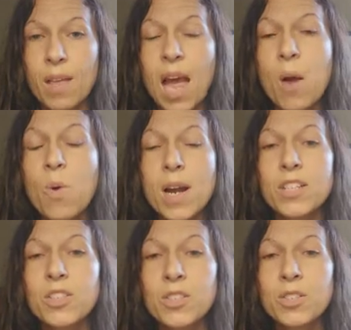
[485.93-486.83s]
I
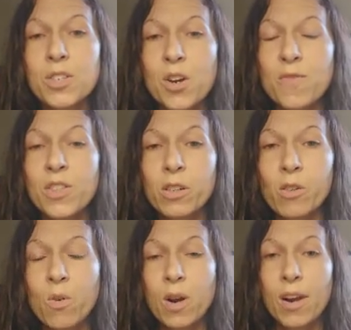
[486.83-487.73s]
wanted to serve the
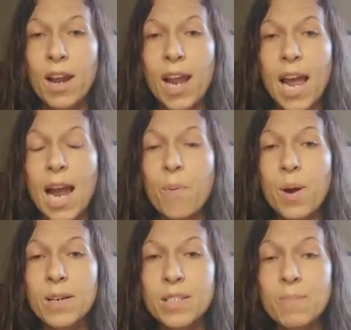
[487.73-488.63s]
Lord. I
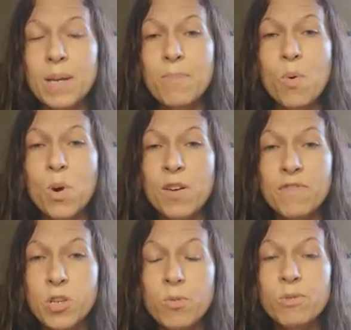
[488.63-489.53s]
wanted to be more of
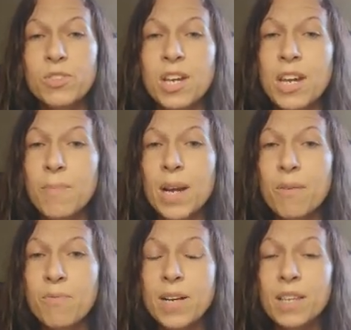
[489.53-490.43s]
use to Him, and I
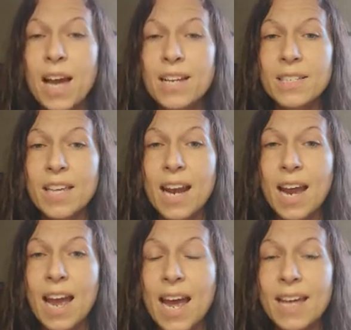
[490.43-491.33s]
realized that I
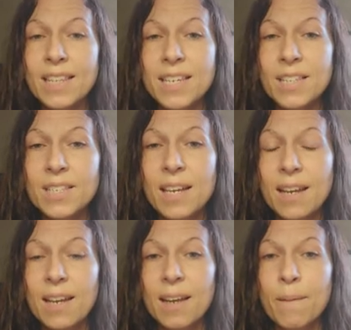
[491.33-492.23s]
had these
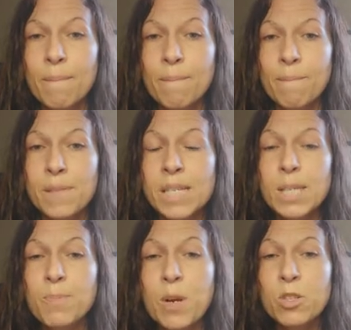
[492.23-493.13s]

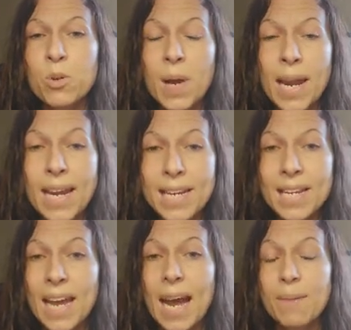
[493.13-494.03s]
spiritual
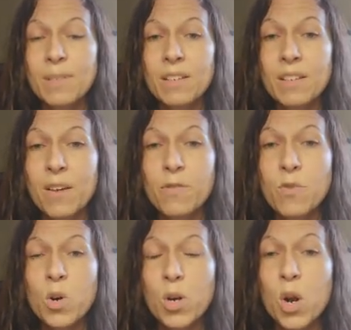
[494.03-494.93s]
handicaps, if you
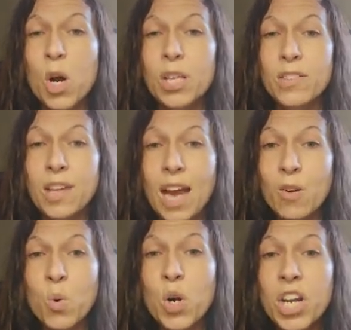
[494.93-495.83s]
want to call it that,
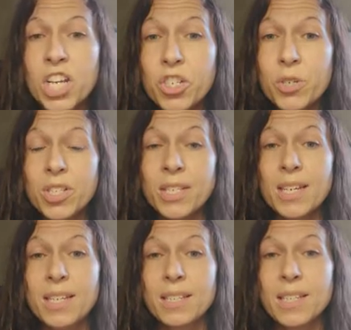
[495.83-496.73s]
or
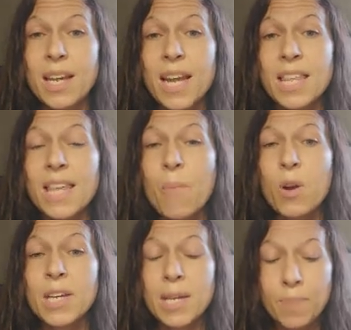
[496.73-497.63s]
hindrances that were
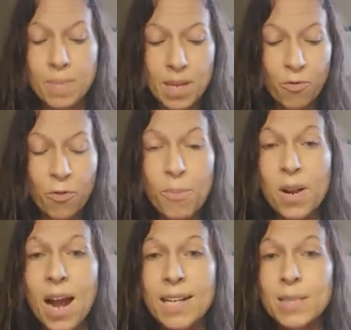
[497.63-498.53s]
keeping me from
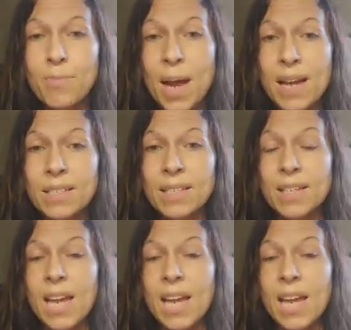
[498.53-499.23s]
God's best.